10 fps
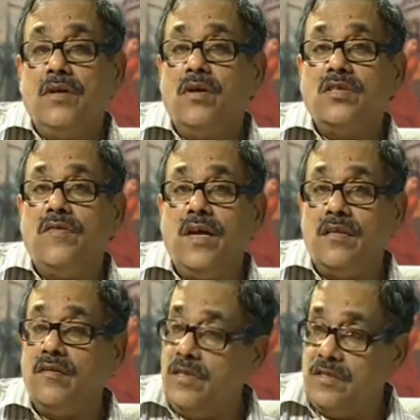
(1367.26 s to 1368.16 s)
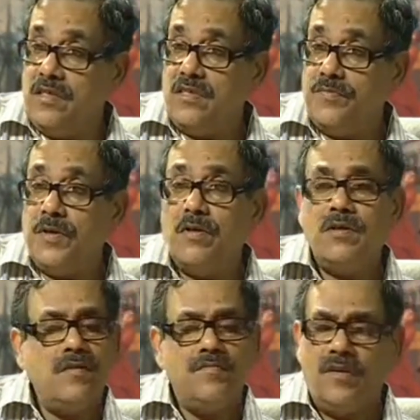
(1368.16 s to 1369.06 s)
because of other reasons,
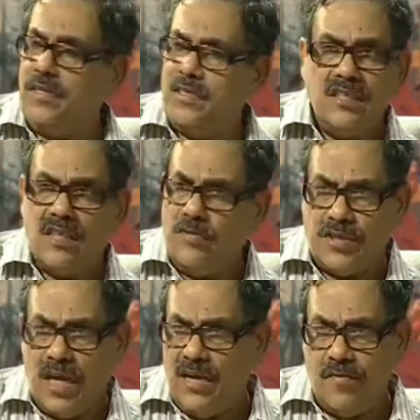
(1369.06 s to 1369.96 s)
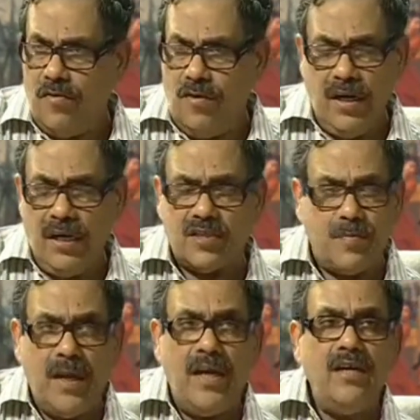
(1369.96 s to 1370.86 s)
because of the reasons which I have already
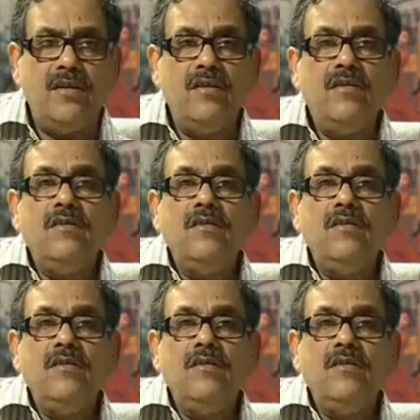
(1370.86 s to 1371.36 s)
explained.